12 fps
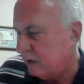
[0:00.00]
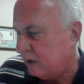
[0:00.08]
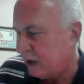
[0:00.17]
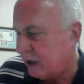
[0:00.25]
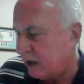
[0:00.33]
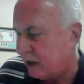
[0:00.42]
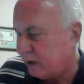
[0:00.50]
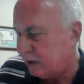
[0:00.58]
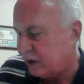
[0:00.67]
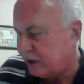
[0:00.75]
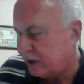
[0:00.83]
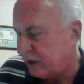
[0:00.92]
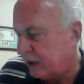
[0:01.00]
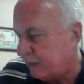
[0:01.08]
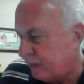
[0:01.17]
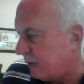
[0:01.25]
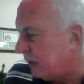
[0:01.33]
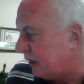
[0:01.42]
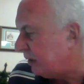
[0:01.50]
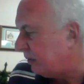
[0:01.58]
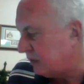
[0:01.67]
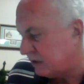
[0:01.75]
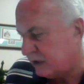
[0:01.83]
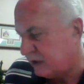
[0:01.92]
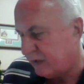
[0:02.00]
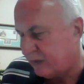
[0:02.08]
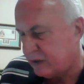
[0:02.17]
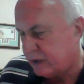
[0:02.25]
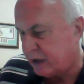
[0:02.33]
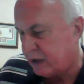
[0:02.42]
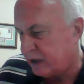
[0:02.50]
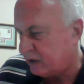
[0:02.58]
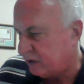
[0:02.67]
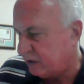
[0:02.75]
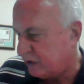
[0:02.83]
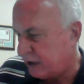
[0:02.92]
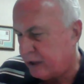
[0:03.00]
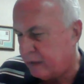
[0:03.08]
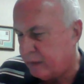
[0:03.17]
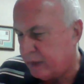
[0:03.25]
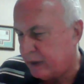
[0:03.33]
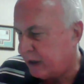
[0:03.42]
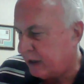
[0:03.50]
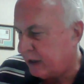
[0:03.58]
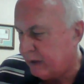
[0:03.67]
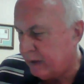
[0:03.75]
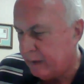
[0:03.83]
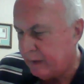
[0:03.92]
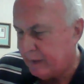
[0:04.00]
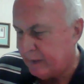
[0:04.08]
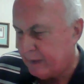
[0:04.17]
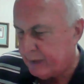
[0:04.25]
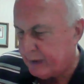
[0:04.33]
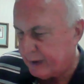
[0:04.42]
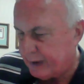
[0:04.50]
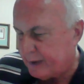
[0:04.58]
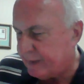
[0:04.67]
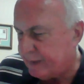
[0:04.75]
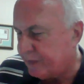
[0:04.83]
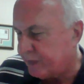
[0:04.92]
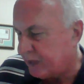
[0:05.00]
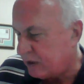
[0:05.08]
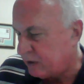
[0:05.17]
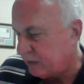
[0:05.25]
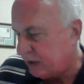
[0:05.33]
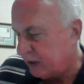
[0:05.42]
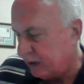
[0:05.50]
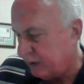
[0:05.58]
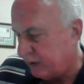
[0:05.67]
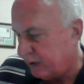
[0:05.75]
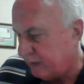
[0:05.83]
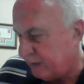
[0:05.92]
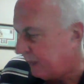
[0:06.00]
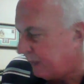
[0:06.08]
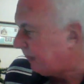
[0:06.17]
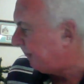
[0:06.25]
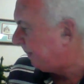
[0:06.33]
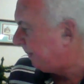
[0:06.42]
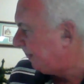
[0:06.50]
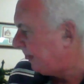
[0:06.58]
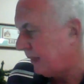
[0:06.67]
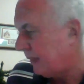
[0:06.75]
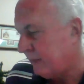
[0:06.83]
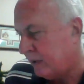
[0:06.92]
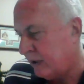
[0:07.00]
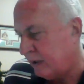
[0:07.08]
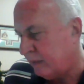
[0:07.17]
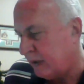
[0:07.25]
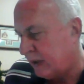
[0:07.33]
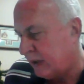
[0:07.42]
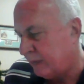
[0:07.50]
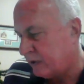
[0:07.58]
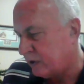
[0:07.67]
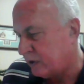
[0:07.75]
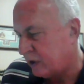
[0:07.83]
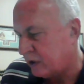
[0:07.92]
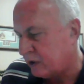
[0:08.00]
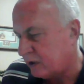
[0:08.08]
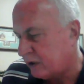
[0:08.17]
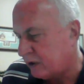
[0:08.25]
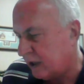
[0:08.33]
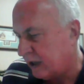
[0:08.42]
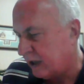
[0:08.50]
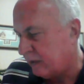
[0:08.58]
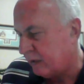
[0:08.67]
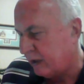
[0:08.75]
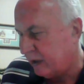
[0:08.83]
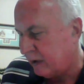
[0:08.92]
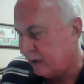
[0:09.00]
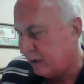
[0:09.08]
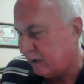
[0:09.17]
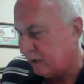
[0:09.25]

and I gotta quit staying up at night doing this stuff because then I get too tired. But gosh, what did I do with that? The mind map instructions. I've got it right here.